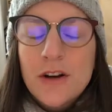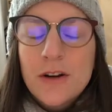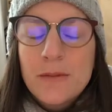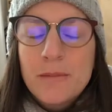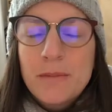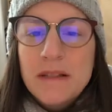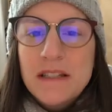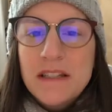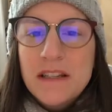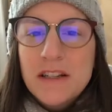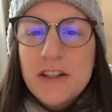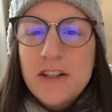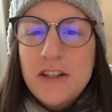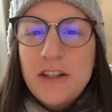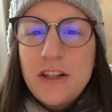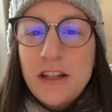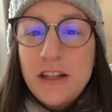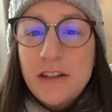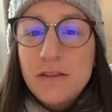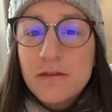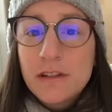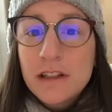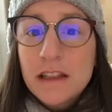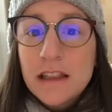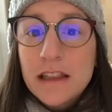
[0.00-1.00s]
positioned
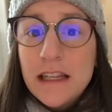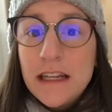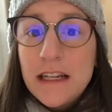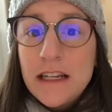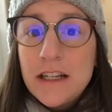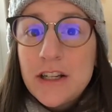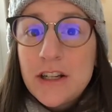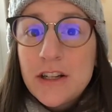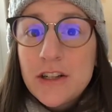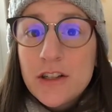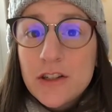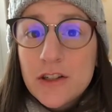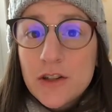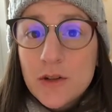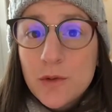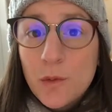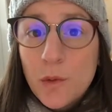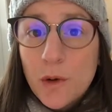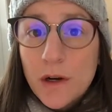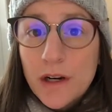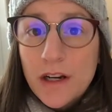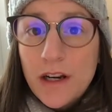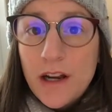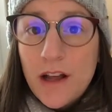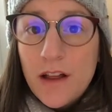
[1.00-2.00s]
in relation to
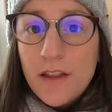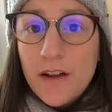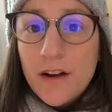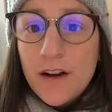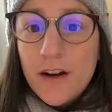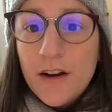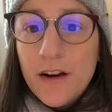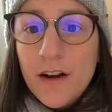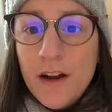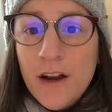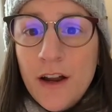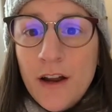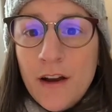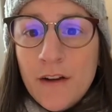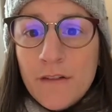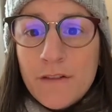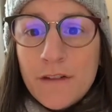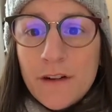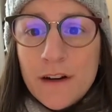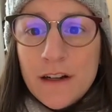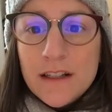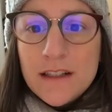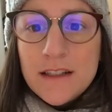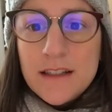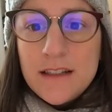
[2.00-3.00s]
one another. For
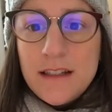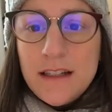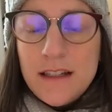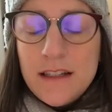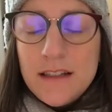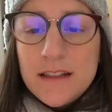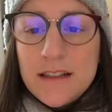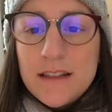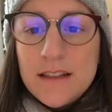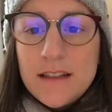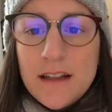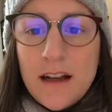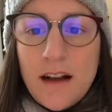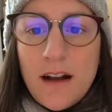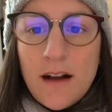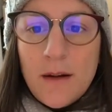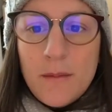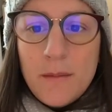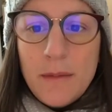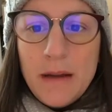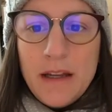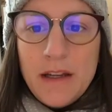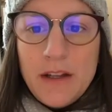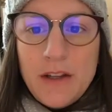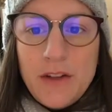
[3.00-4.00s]
instance,
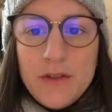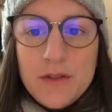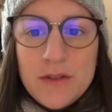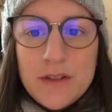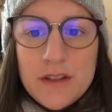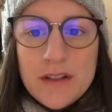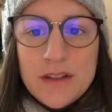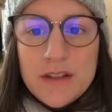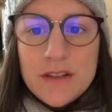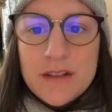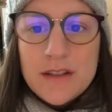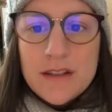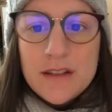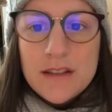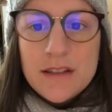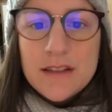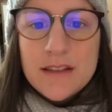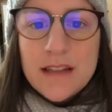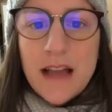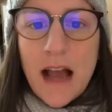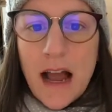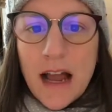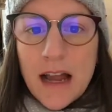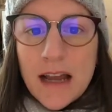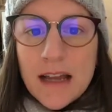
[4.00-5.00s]
it uses
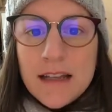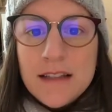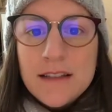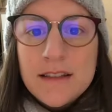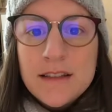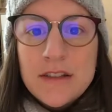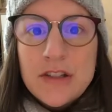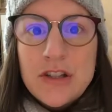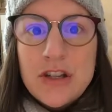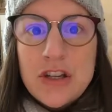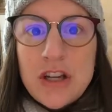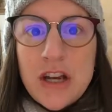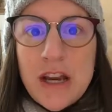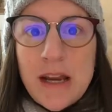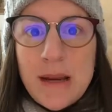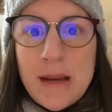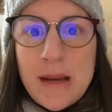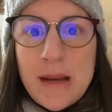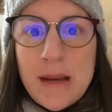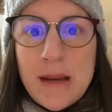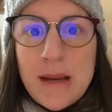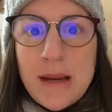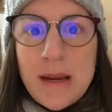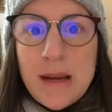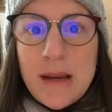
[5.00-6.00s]
size, shape,
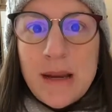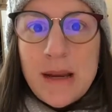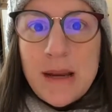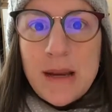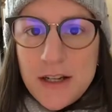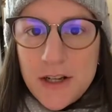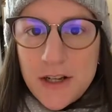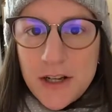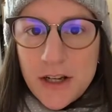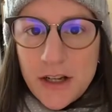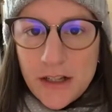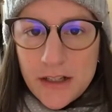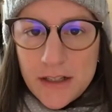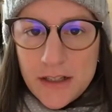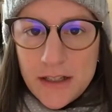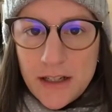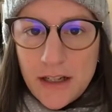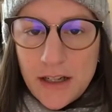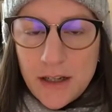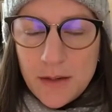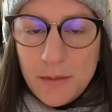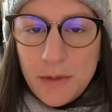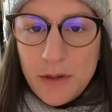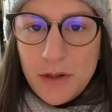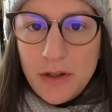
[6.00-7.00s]
and position to
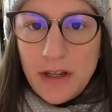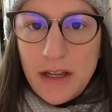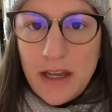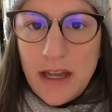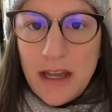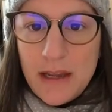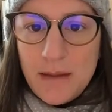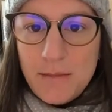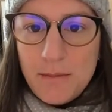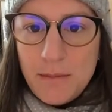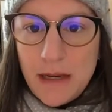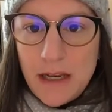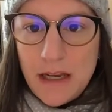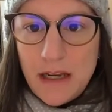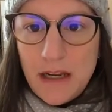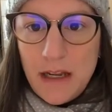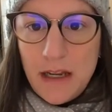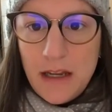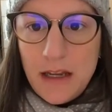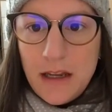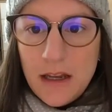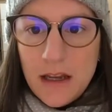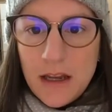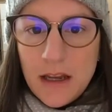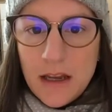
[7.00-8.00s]
communicate
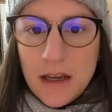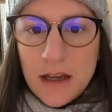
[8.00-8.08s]
meaning.